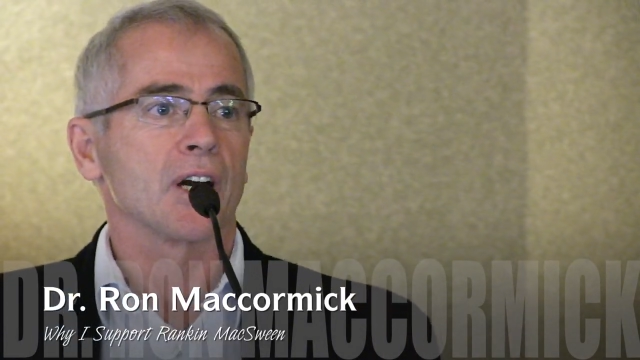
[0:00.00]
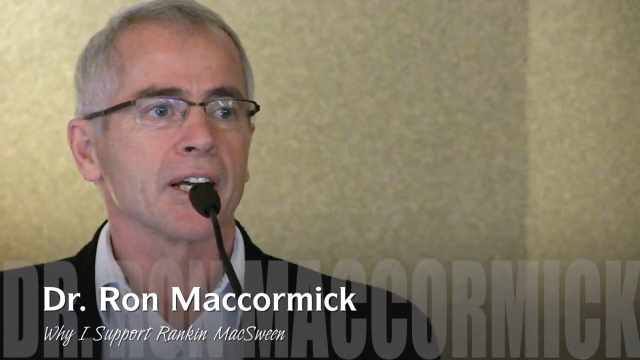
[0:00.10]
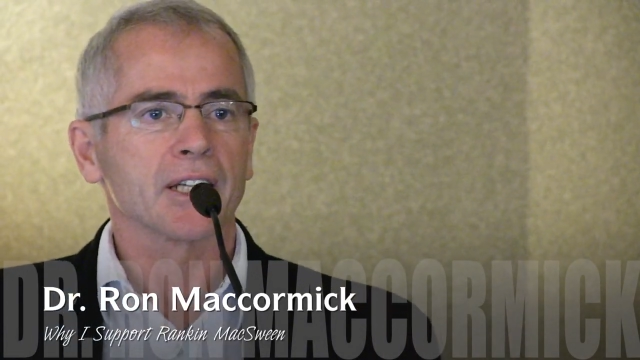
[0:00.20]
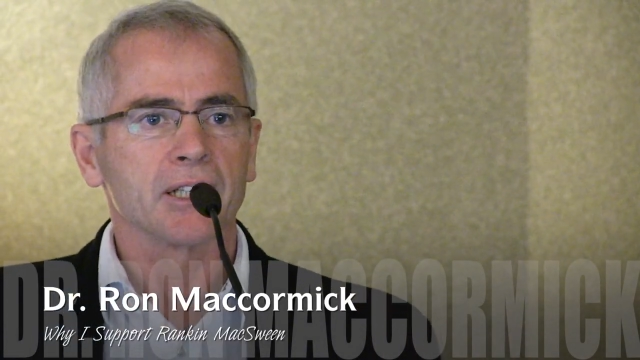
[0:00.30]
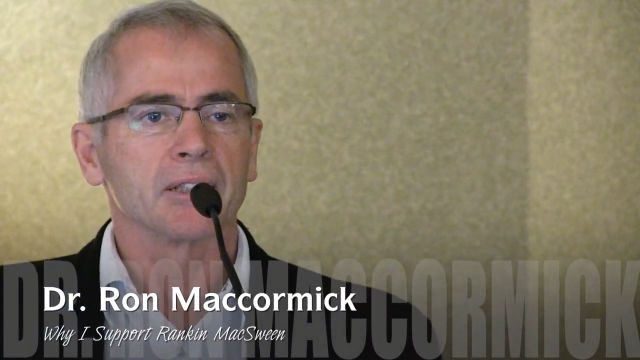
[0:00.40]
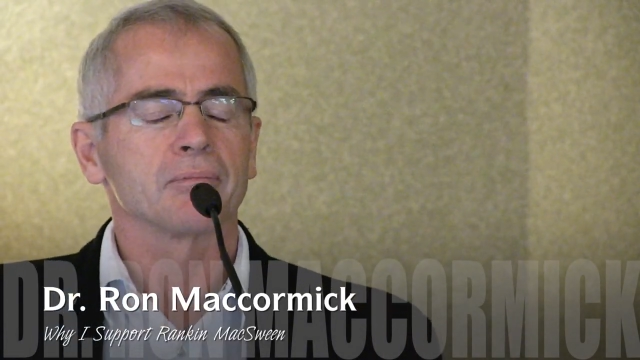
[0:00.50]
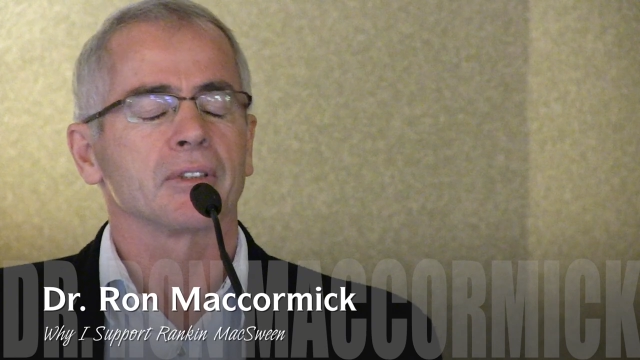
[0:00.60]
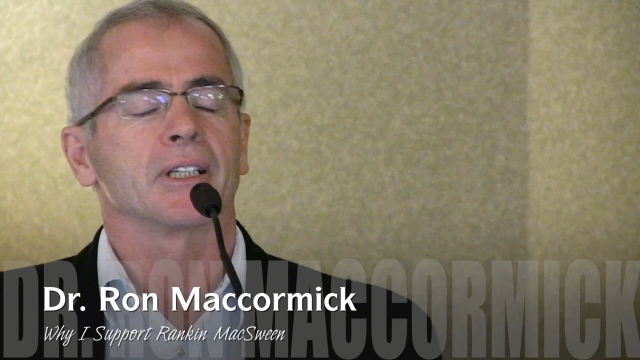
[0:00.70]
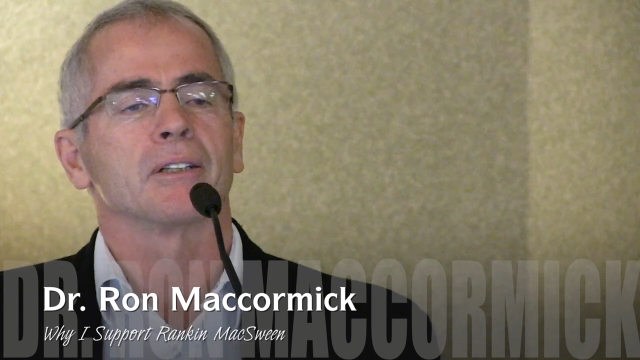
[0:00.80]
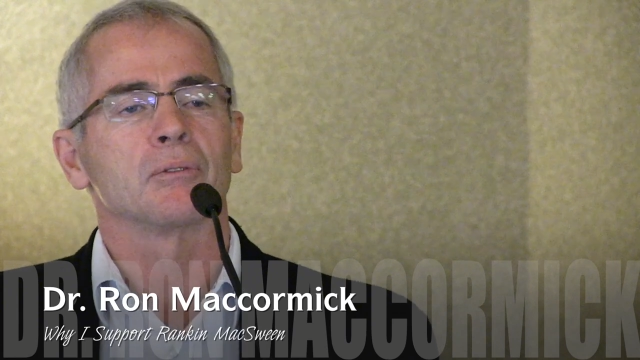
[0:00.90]
Rankin
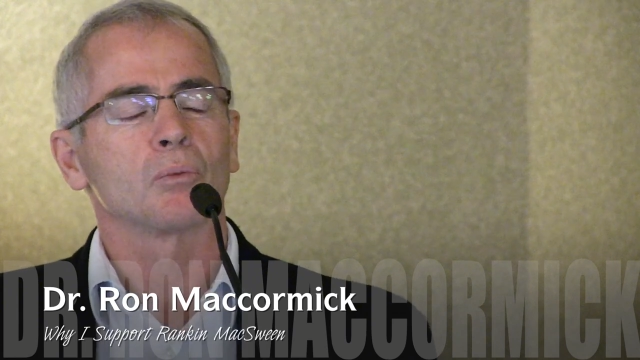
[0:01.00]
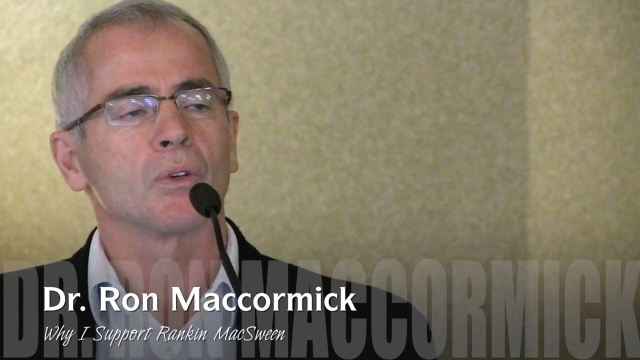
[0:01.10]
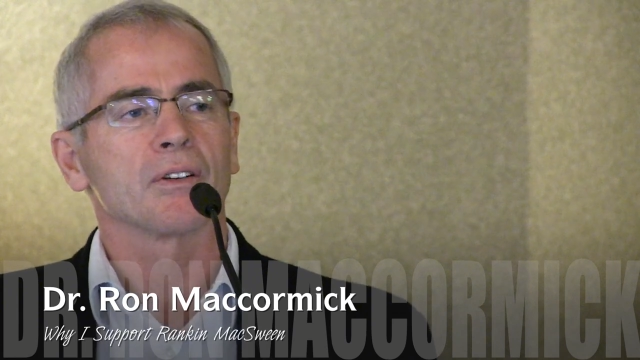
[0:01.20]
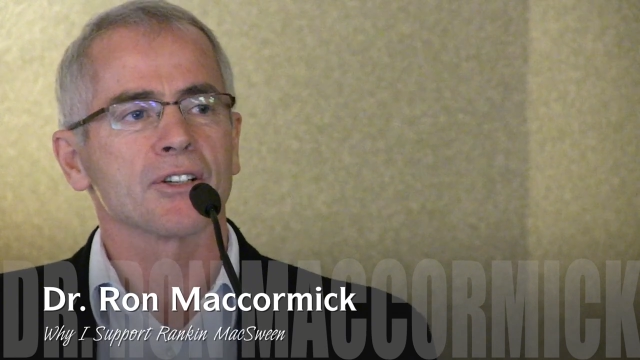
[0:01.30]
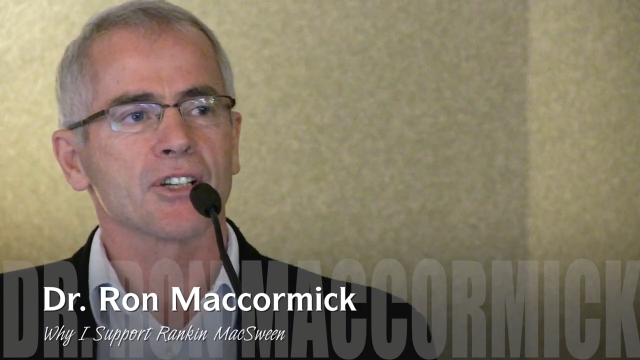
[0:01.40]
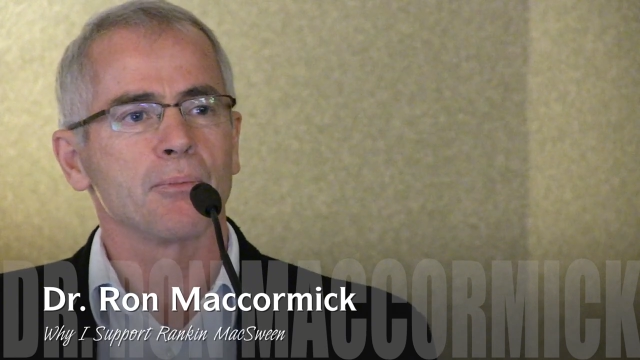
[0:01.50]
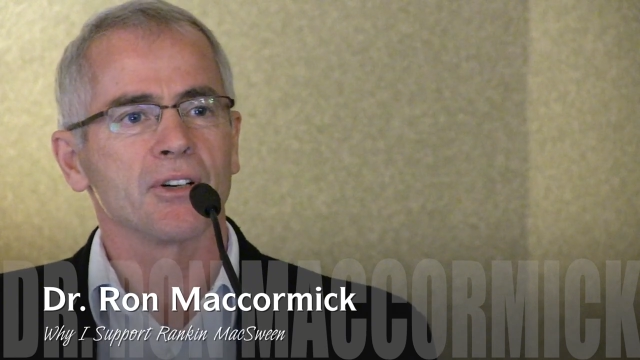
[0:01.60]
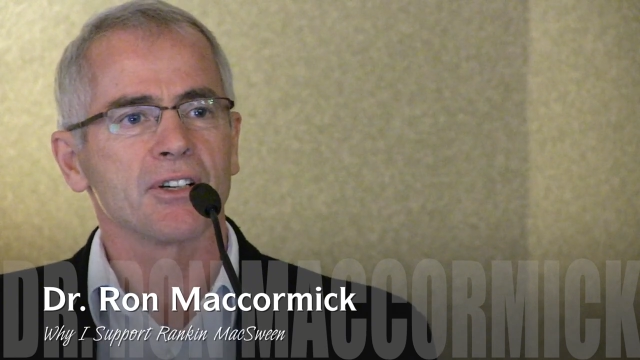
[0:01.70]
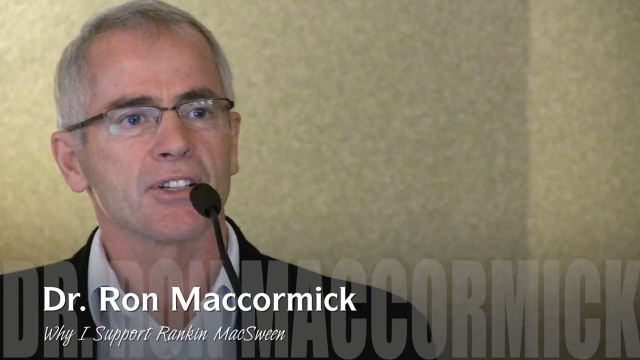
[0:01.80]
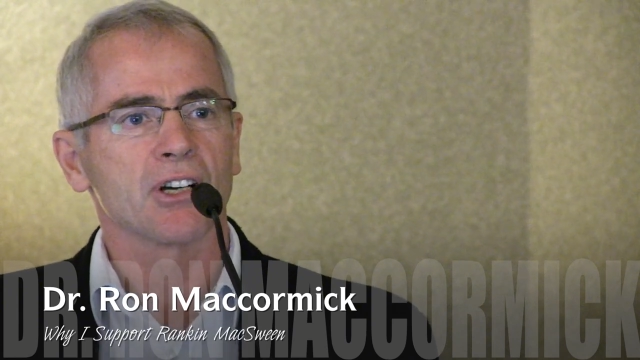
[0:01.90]
and where this
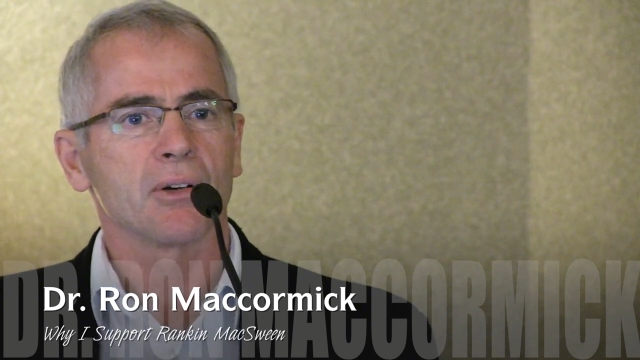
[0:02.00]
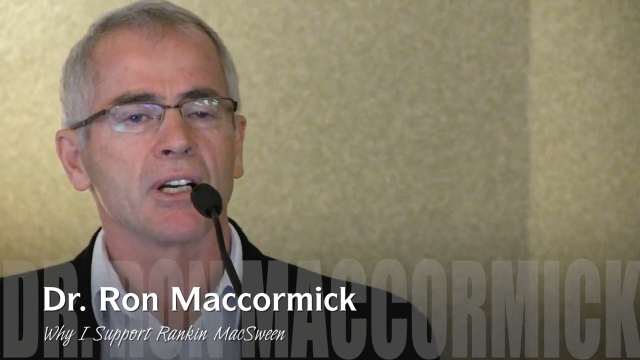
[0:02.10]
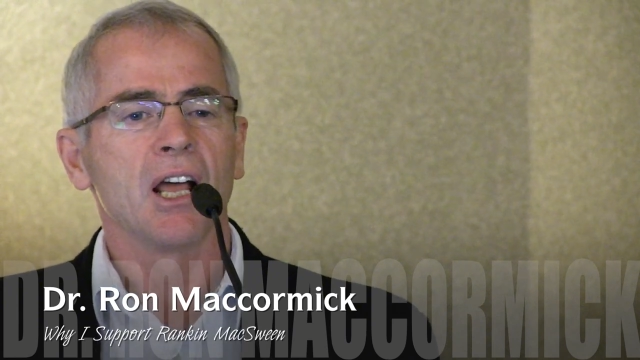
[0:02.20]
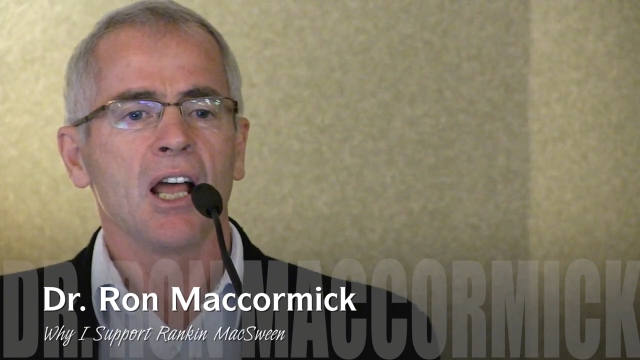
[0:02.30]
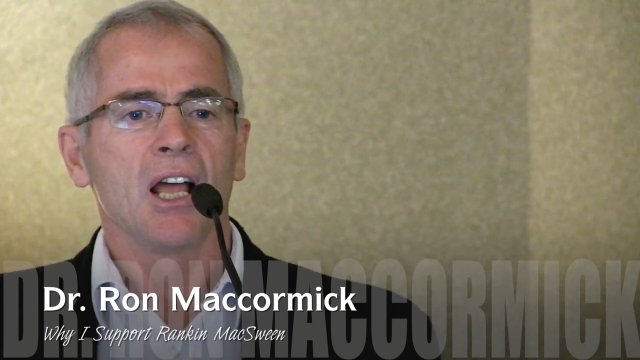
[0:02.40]
community is going.